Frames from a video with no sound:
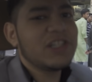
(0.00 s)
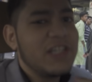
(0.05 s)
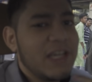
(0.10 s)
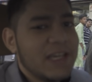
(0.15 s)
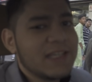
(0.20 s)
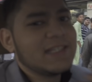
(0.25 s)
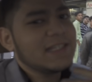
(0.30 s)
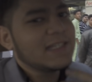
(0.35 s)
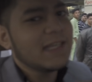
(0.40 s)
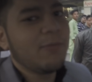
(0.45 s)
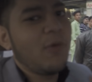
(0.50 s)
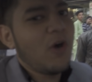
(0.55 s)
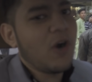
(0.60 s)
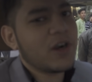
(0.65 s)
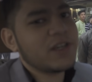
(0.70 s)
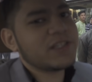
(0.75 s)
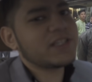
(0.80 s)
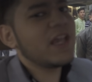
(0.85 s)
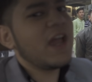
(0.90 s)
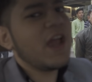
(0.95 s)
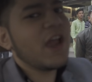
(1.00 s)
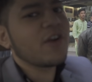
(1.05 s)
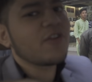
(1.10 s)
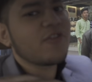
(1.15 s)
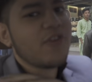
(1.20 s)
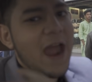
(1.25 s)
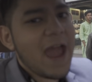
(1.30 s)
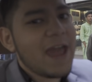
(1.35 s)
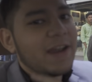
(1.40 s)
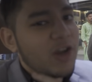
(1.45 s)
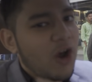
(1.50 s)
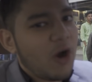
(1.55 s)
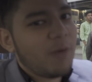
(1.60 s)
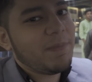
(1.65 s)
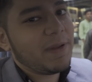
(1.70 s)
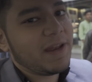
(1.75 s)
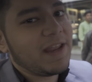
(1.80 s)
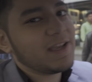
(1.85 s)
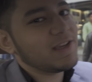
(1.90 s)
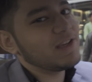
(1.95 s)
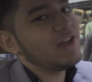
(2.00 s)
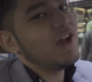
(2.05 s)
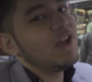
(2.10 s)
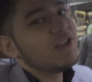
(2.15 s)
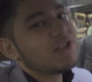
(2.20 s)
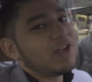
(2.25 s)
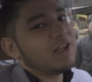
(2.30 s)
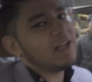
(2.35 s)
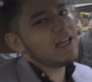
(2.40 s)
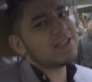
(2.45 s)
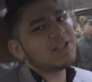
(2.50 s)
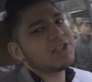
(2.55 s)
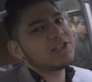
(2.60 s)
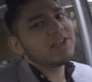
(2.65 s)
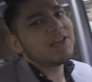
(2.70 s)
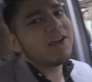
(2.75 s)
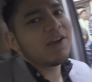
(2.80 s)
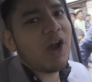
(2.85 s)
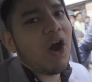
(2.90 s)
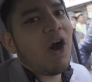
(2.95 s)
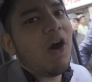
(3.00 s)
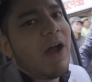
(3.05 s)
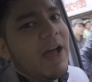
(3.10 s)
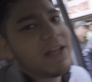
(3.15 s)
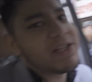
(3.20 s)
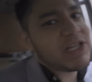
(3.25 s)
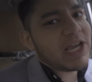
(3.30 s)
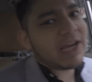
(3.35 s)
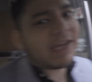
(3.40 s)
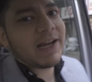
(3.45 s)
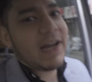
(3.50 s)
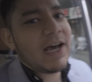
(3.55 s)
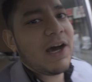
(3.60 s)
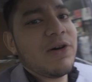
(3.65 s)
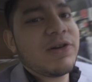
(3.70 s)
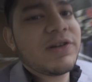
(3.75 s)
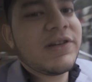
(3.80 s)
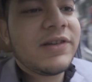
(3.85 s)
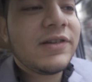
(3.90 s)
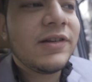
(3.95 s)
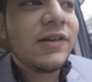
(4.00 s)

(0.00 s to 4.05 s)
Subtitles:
JC Moore's grand opening. So let's go and check it out.